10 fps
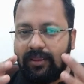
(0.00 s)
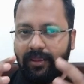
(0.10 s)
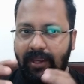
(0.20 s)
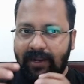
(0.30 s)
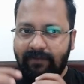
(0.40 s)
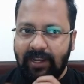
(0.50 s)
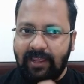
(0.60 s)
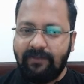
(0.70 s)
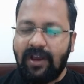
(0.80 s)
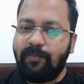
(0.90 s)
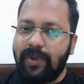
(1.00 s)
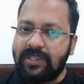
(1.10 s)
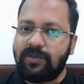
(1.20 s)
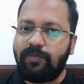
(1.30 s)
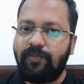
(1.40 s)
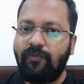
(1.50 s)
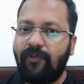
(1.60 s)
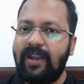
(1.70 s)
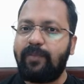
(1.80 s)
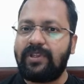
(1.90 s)
It will give a
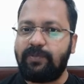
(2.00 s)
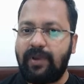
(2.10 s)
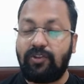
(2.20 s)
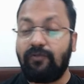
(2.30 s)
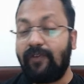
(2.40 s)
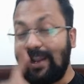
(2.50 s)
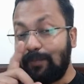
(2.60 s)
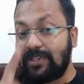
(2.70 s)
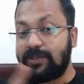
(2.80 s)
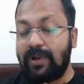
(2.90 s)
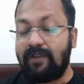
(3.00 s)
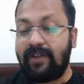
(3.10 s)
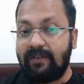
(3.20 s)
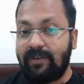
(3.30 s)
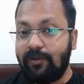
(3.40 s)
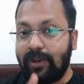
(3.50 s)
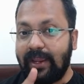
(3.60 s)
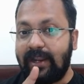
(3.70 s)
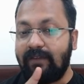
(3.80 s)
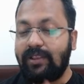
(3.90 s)
white precipitate. So white precipitate, whenever you are
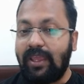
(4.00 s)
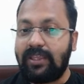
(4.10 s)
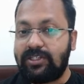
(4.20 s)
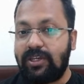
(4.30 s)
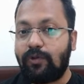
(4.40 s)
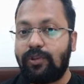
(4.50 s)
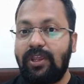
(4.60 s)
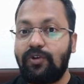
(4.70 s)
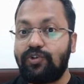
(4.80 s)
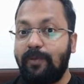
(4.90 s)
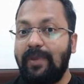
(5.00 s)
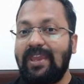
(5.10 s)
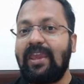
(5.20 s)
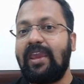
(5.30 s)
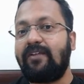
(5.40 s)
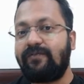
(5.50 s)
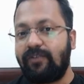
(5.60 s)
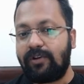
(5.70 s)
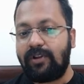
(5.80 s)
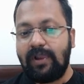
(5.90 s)
getting with AgNO3, you should be
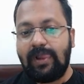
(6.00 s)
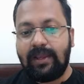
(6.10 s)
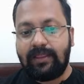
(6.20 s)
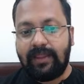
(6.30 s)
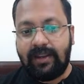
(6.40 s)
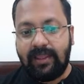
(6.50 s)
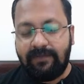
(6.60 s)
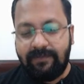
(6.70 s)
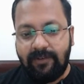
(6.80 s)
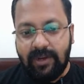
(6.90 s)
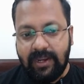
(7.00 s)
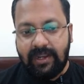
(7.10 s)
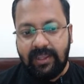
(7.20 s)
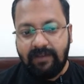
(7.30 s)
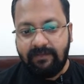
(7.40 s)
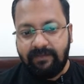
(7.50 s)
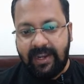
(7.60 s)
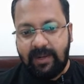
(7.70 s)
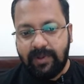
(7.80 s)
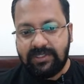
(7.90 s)
careful that if you are getting a
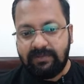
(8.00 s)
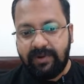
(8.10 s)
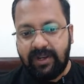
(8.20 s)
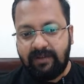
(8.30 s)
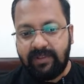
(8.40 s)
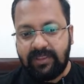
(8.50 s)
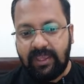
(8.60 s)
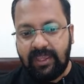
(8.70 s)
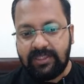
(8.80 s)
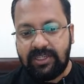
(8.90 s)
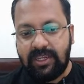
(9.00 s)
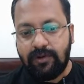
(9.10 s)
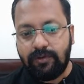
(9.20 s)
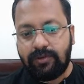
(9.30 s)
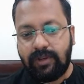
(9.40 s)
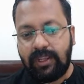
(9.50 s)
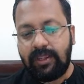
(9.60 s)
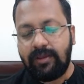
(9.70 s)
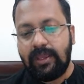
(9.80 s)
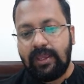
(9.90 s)
white precipitate with
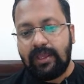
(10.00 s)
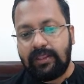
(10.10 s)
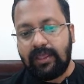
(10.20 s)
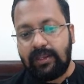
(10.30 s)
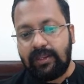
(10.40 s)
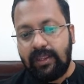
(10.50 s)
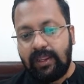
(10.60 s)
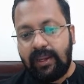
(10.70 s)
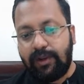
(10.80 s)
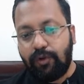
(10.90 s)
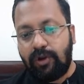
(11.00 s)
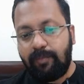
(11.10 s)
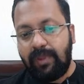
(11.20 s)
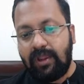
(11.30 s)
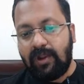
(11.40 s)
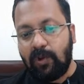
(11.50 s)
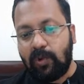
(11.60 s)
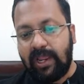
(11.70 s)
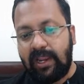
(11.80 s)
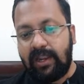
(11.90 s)
AgNO3, then it could be
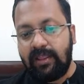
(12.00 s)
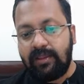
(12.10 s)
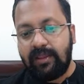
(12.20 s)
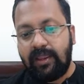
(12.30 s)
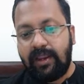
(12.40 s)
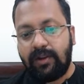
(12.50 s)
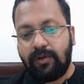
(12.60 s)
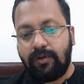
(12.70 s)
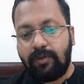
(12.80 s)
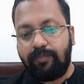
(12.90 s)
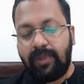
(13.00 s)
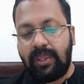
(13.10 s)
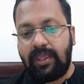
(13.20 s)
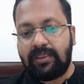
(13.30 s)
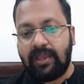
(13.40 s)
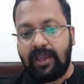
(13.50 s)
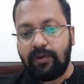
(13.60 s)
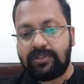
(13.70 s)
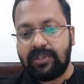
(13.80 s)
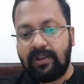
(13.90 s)
chloride, it could be
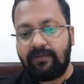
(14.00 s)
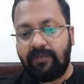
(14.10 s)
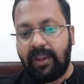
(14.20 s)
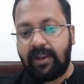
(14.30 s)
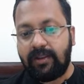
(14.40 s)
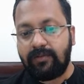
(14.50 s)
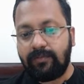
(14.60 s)
thiosulfate.